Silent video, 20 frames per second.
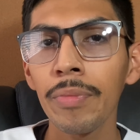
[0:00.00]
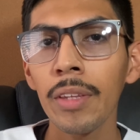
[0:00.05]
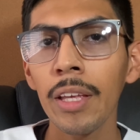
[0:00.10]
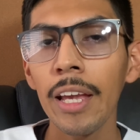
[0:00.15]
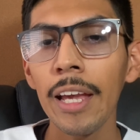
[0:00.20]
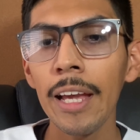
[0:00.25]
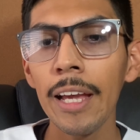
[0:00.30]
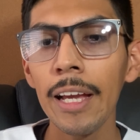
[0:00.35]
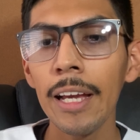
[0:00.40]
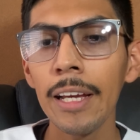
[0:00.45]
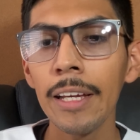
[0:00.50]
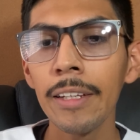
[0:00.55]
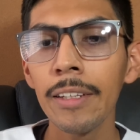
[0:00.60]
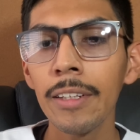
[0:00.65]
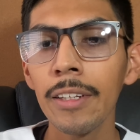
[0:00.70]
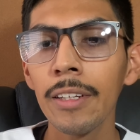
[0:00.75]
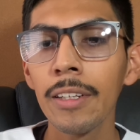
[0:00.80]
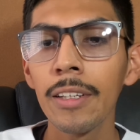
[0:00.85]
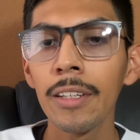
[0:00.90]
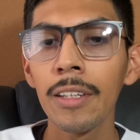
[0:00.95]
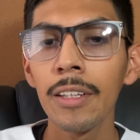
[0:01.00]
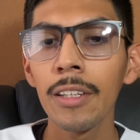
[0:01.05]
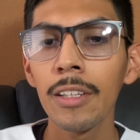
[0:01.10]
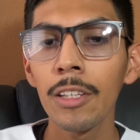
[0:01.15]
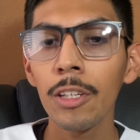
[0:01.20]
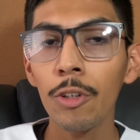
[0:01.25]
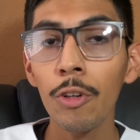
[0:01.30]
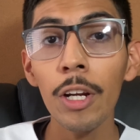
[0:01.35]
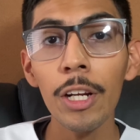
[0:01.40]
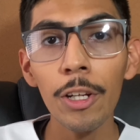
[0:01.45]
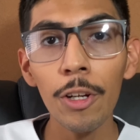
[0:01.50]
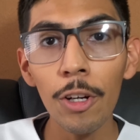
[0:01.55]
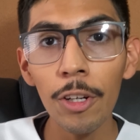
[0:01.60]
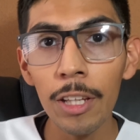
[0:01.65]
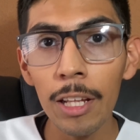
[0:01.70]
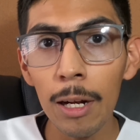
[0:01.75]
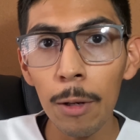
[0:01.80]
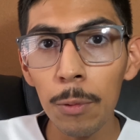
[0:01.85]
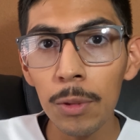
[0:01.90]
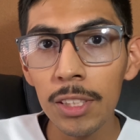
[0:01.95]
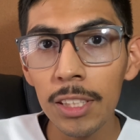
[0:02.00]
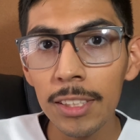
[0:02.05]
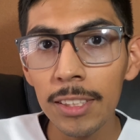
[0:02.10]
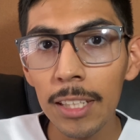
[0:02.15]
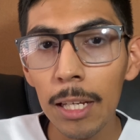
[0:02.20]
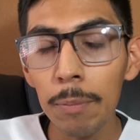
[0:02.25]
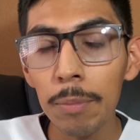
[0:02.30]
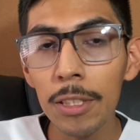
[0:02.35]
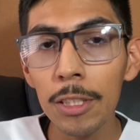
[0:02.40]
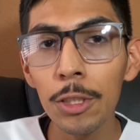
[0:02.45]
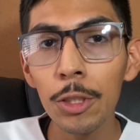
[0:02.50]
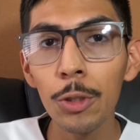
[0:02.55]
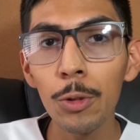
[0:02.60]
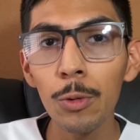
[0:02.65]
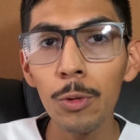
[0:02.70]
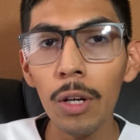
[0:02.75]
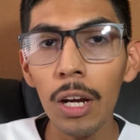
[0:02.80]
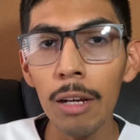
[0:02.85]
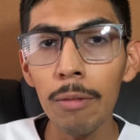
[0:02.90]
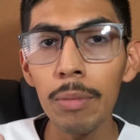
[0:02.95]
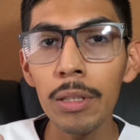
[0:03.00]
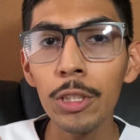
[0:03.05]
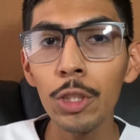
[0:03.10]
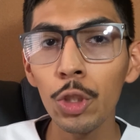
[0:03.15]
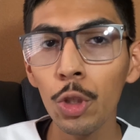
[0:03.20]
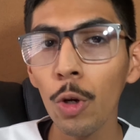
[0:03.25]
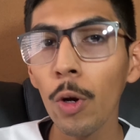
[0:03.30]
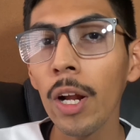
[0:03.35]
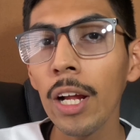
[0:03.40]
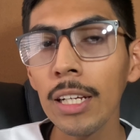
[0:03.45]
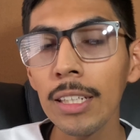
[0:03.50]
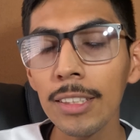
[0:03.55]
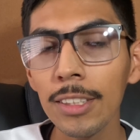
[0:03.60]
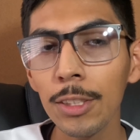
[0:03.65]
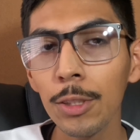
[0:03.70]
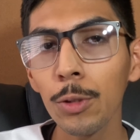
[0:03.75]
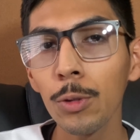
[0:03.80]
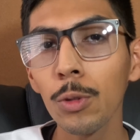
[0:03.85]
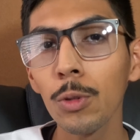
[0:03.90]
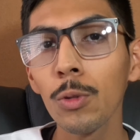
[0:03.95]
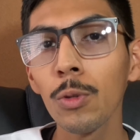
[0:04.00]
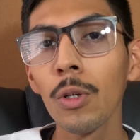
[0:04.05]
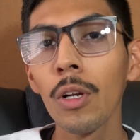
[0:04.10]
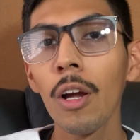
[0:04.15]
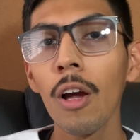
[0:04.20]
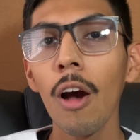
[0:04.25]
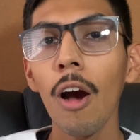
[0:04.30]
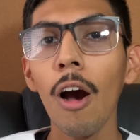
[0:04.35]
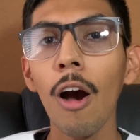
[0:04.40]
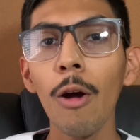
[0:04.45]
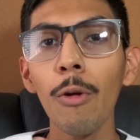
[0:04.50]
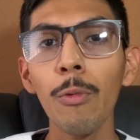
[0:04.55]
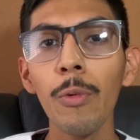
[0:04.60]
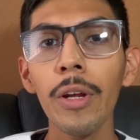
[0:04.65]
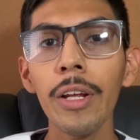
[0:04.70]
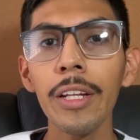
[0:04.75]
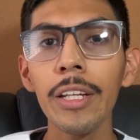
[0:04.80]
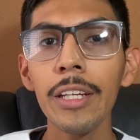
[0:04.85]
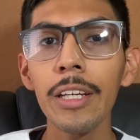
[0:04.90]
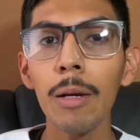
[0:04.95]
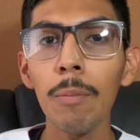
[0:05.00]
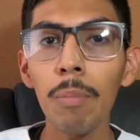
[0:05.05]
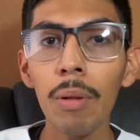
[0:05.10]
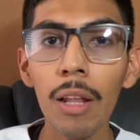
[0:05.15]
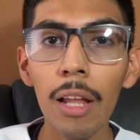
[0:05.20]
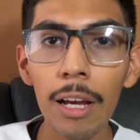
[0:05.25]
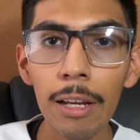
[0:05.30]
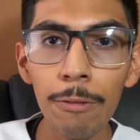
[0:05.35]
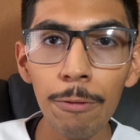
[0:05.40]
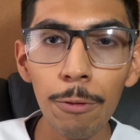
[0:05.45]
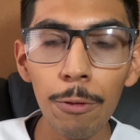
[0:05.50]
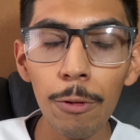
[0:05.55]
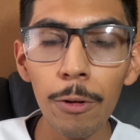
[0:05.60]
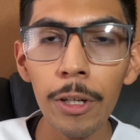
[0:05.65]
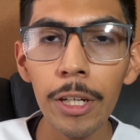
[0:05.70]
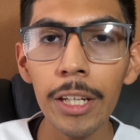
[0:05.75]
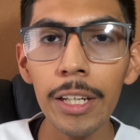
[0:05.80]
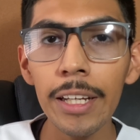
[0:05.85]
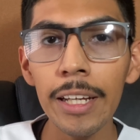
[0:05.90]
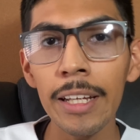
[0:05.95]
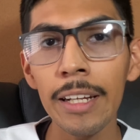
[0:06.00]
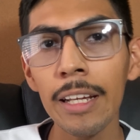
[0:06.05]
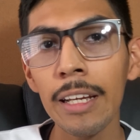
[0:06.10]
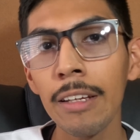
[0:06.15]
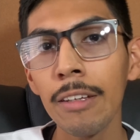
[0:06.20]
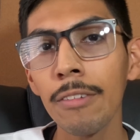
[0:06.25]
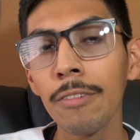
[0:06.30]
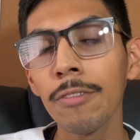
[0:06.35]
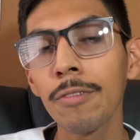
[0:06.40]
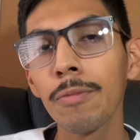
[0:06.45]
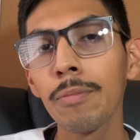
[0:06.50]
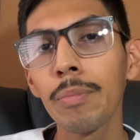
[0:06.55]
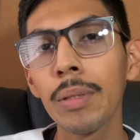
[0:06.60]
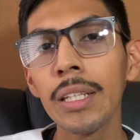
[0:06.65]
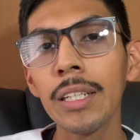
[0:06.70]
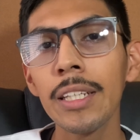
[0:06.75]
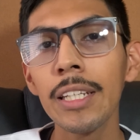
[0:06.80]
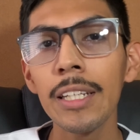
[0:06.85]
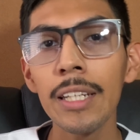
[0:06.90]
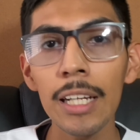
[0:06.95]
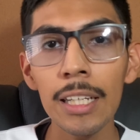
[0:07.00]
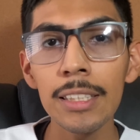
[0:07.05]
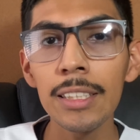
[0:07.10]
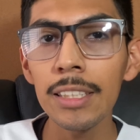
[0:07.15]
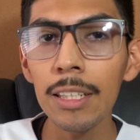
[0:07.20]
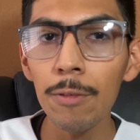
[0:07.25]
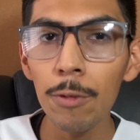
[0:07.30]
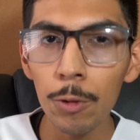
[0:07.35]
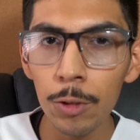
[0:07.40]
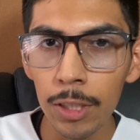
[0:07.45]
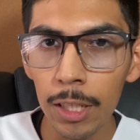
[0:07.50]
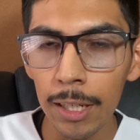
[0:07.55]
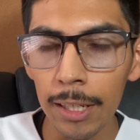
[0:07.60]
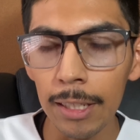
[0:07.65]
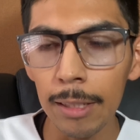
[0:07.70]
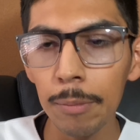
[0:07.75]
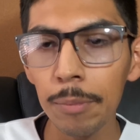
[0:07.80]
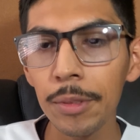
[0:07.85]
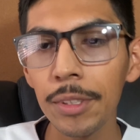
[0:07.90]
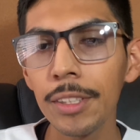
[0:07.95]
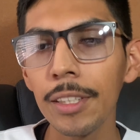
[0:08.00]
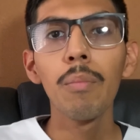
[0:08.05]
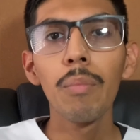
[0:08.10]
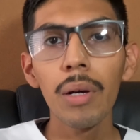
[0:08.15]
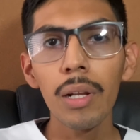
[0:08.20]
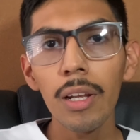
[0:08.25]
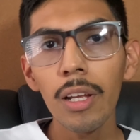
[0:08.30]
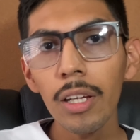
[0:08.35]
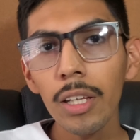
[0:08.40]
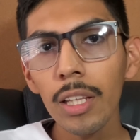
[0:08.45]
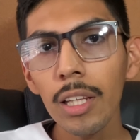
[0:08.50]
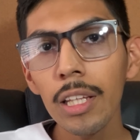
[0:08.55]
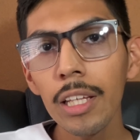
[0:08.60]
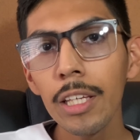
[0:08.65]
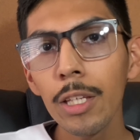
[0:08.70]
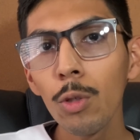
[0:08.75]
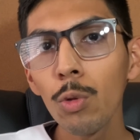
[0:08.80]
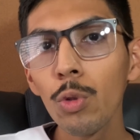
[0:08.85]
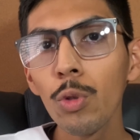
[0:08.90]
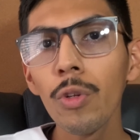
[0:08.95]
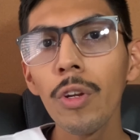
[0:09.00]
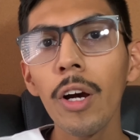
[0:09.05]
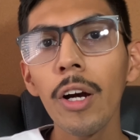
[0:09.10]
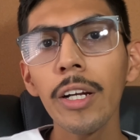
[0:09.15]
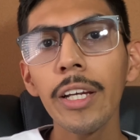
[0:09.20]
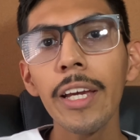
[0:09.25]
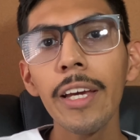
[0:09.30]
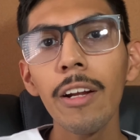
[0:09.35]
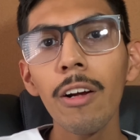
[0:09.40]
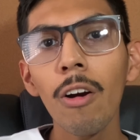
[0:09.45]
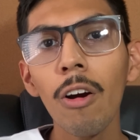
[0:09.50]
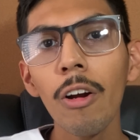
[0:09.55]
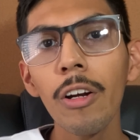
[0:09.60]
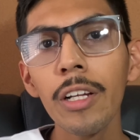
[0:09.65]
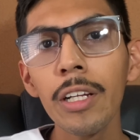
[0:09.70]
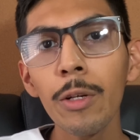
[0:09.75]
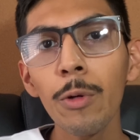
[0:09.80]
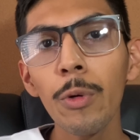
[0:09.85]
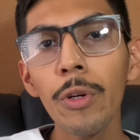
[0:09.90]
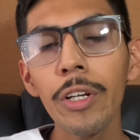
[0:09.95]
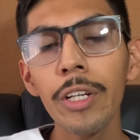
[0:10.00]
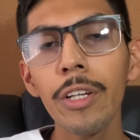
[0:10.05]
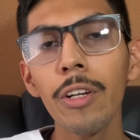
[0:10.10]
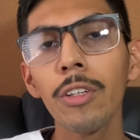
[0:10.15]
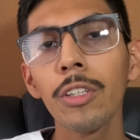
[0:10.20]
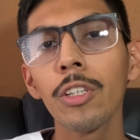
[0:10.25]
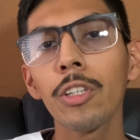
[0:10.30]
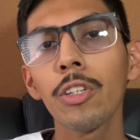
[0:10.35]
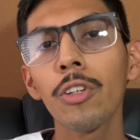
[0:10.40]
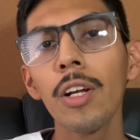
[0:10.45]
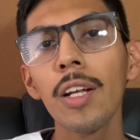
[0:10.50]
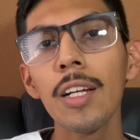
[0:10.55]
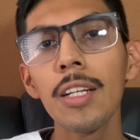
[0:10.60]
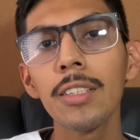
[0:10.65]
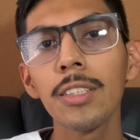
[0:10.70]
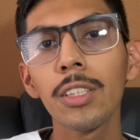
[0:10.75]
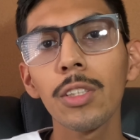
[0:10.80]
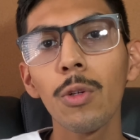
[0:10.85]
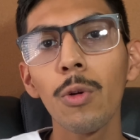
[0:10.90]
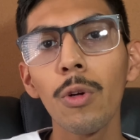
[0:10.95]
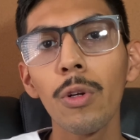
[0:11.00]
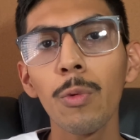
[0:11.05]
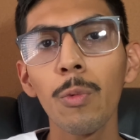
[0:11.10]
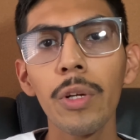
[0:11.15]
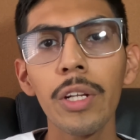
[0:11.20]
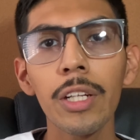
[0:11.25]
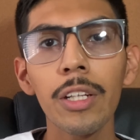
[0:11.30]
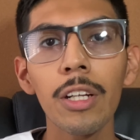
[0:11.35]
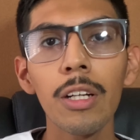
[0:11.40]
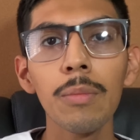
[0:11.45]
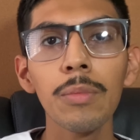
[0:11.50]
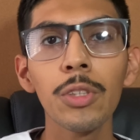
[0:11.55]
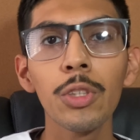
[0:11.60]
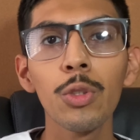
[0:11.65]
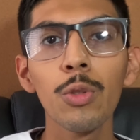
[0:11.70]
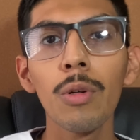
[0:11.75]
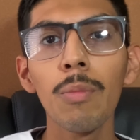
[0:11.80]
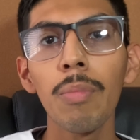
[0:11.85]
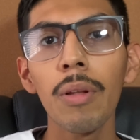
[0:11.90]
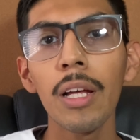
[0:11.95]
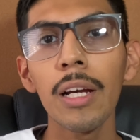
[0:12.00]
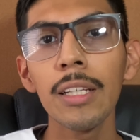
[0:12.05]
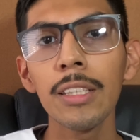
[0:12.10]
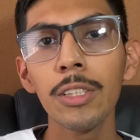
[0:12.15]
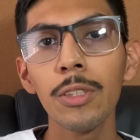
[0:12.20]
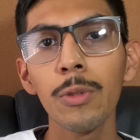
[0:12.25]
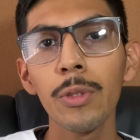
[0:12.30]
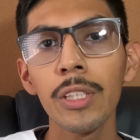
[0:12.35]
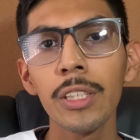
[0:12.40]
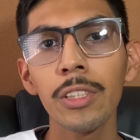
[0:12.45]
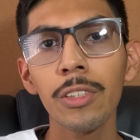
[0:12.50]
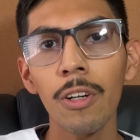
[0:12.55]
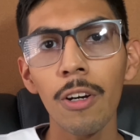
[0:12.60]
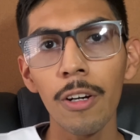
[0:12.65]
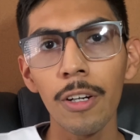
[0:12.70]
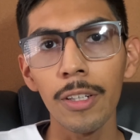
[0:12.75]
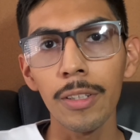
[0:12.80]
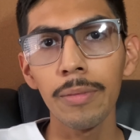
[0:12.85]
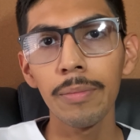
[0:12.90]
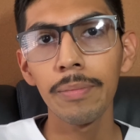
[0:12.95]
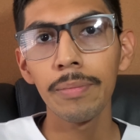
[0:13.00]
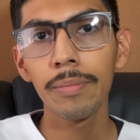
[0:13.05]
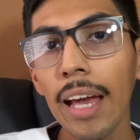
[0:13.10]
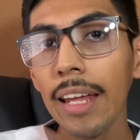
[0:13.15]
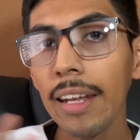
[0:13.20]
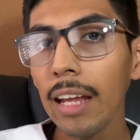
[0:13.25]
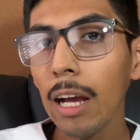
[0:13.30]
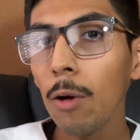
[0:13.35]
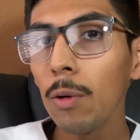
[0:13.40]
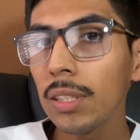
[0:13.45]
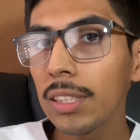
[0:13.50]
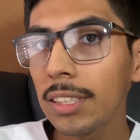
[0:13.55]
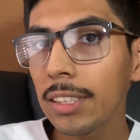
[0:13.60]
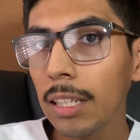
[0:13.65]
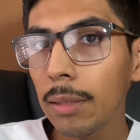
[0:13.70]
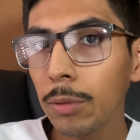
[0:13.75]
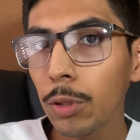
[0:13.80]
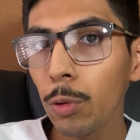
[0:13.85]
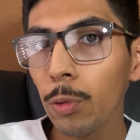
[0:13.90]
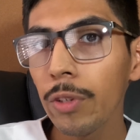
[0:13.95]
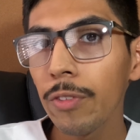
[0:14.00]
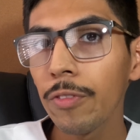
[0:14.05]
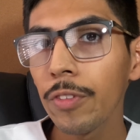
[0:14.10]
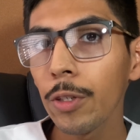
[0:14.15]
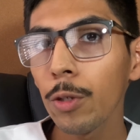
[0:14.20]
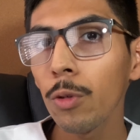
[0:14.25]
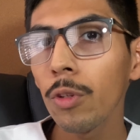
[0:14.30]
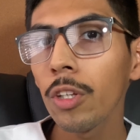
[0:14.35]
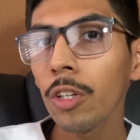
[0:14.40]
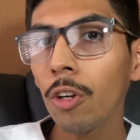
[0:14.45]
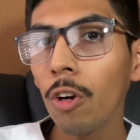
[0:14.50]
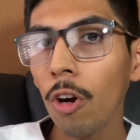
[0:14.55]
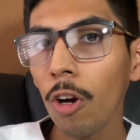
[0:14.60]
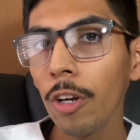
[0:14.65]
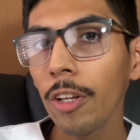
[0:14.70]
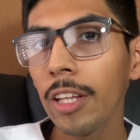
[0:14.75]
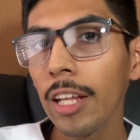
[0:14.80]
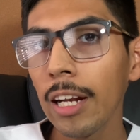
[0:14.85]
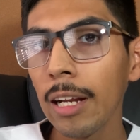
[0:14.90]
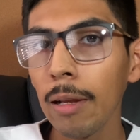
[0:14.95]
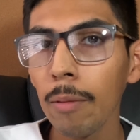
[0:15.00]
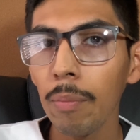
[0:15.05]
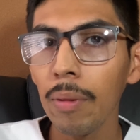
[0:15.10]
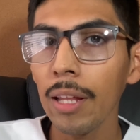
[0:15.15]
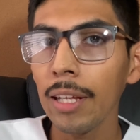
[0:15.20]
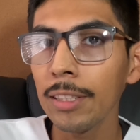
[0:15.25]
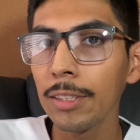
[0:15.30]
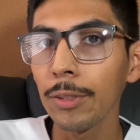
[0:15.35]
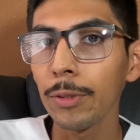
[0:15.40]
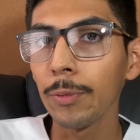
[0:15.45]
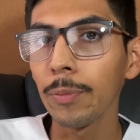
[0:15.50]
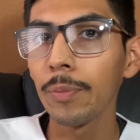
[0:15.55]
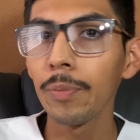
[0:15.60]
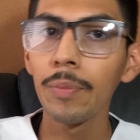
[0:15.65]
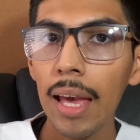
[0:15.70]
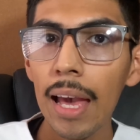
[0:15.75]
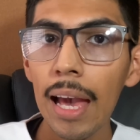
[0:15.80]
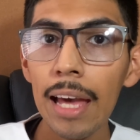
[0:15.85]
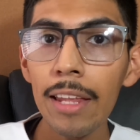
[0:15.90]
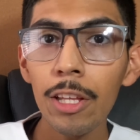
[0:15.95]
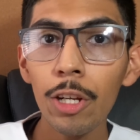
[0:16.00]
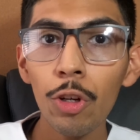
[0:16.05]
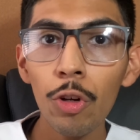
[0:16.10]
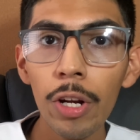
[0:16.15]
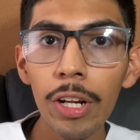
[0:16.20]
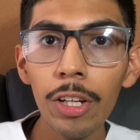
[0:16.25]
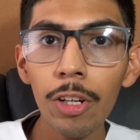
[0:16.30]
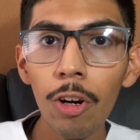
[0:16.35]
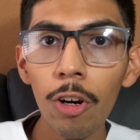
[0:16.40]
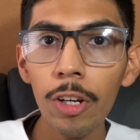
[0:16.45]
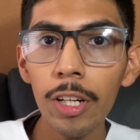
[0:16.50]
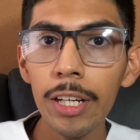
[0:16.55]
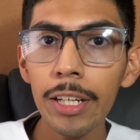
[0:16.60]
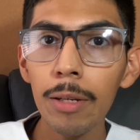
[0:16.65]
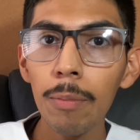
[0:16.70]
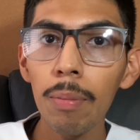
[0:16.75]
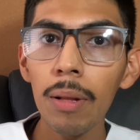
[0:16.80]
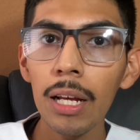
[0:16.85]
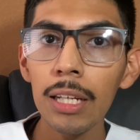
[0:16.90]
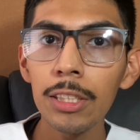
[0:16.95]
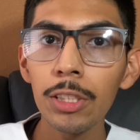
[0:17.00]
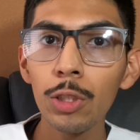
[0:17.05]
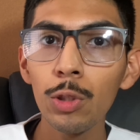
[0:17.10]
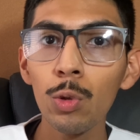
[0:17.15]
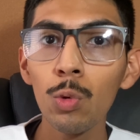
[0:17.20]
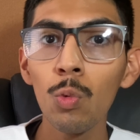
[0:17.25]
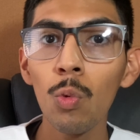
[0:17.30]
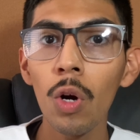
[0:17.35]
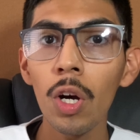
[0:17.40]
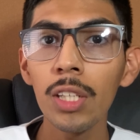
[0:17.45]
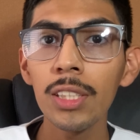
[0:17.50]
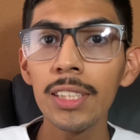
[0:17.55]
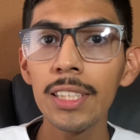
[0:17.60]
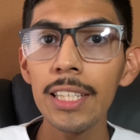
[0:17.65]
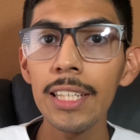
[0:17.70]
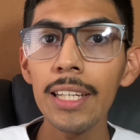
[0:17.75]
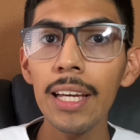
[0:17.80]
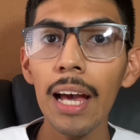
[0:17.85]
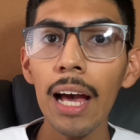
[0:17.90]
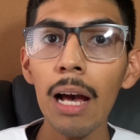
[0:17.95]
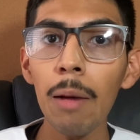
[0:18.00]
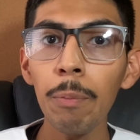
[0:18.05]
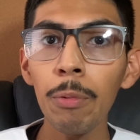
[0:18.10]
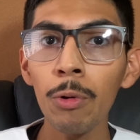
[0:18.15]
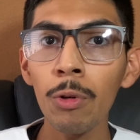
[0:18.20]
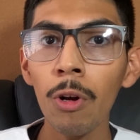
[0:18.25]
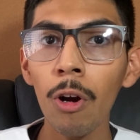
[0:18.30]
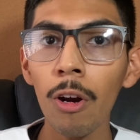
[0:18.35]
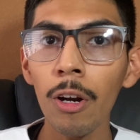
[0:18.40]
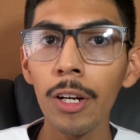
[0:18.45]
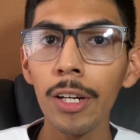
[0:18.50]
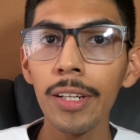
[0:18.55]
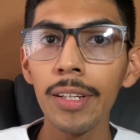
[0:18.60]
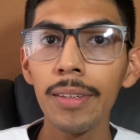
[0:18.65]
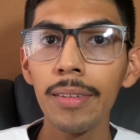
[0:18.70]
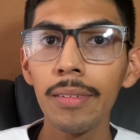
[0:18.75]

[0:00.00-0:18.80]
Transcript: And the credit card that I was accepted to, I've been trying to already apply for it and I've been denied several times. But luckily you do not get a hard inquiry on your credit score when it comes to applying to this card. And now it's time to reveal the card that I applied to and the credit card I applied to was the Apple Card.